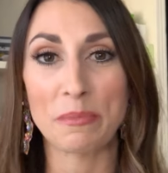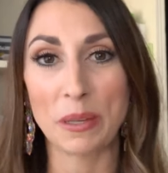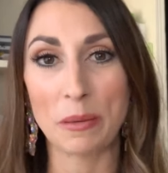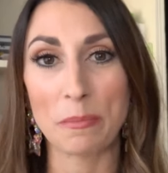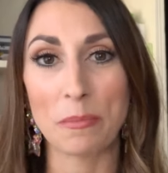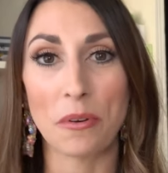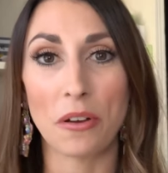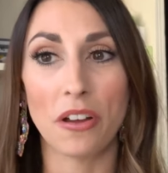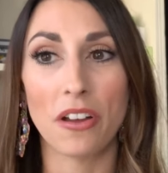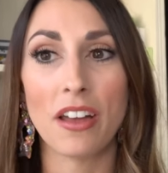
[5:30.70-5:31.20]

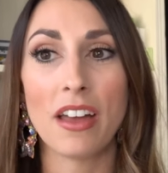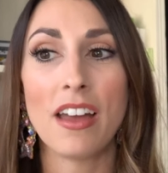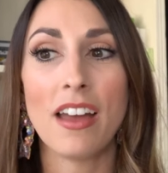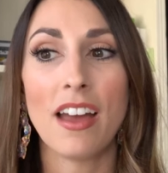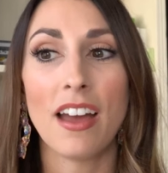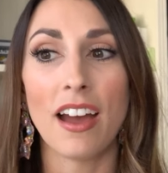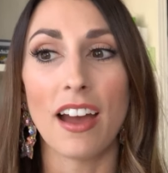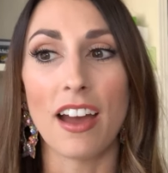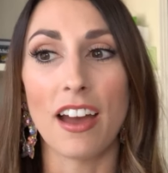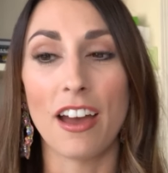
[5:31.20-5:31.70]
people.
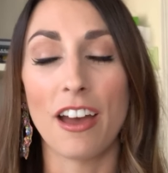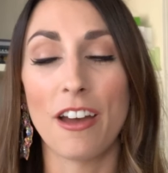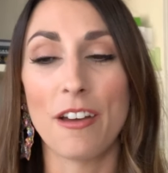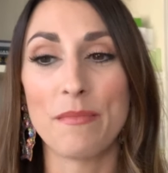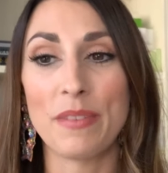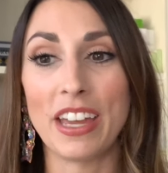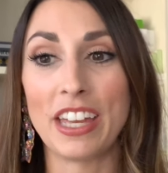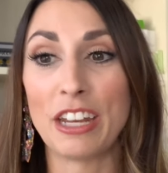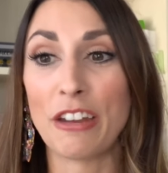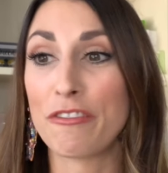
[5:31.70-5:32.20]

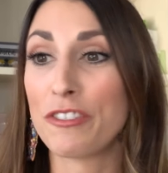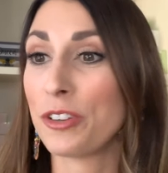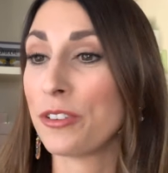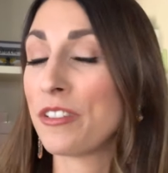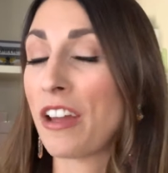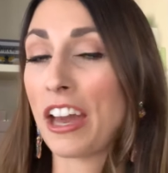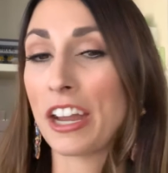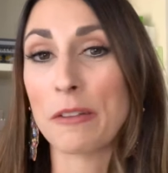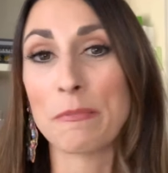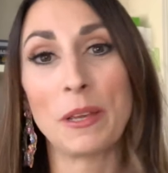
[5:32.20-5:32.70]
And if you're
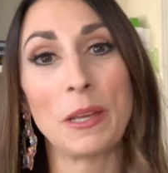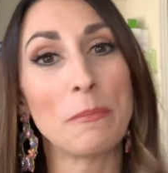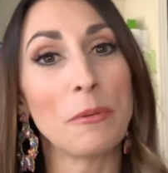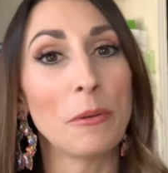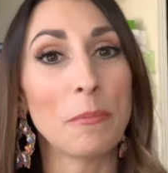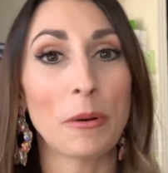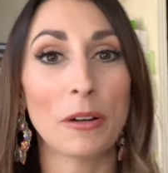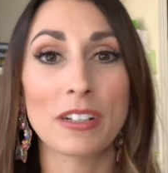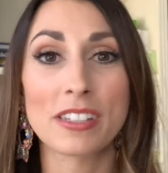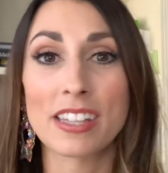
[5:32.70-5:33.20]
not a
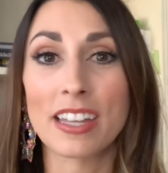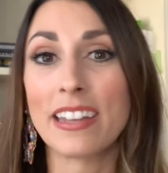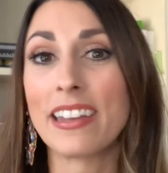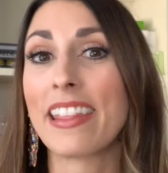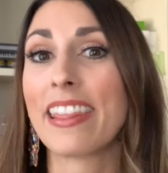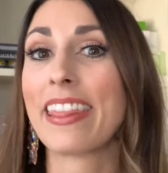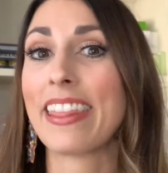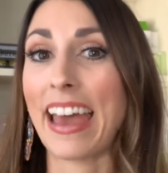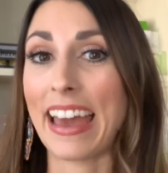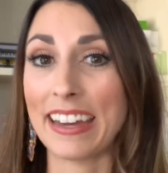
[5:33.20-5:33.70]
people
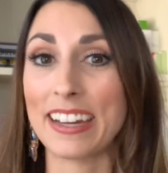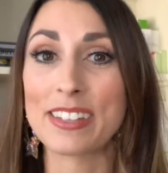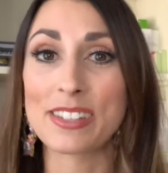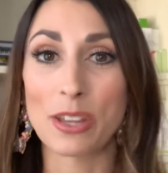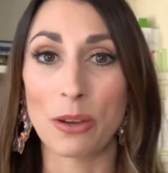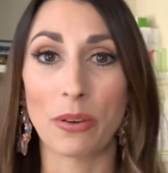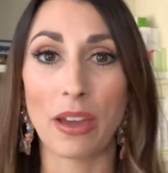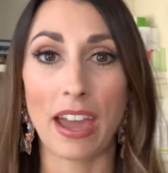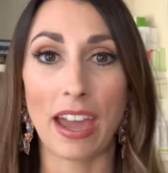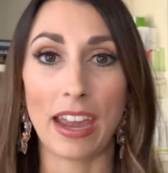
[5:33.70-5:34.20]
person, that is
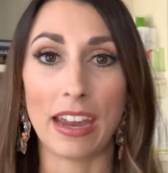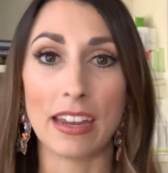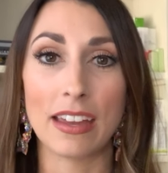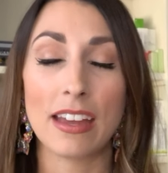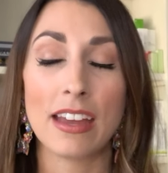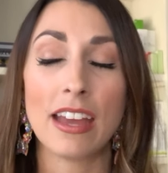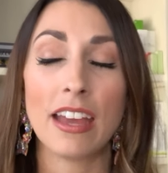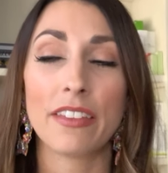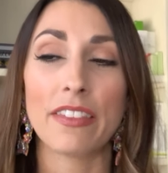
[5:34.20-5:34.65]
okay.